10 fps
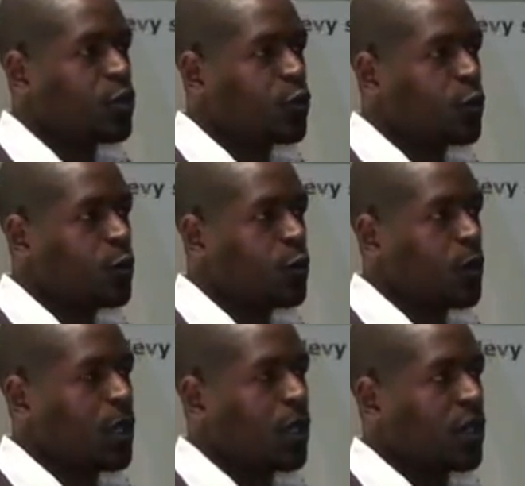
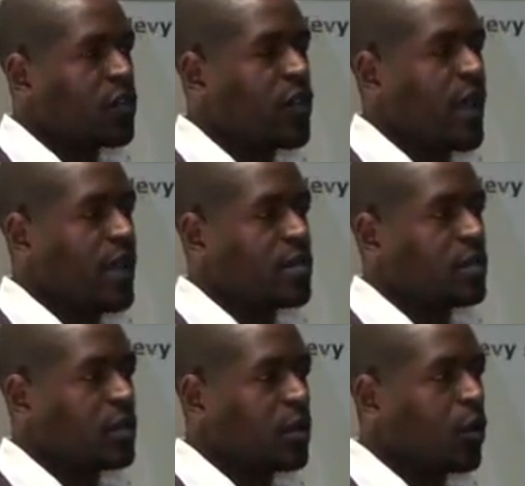to
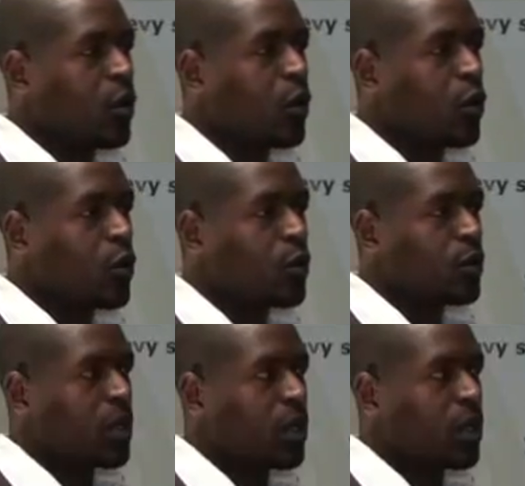create or